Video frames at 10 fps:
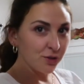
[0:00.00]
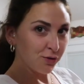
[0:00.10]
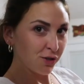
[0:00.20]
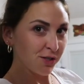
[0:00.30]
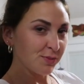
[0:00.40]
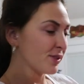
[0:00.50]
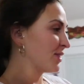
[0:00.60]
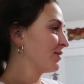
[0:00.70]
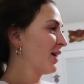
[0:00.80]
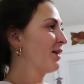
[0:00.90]
do Christmas
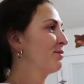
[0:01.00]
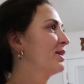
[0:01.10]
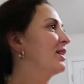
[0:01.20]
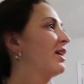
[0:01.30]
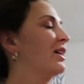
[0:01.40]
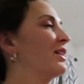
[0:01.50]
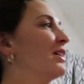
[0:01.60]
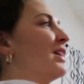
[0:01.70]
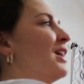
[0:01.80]
Eve at midnight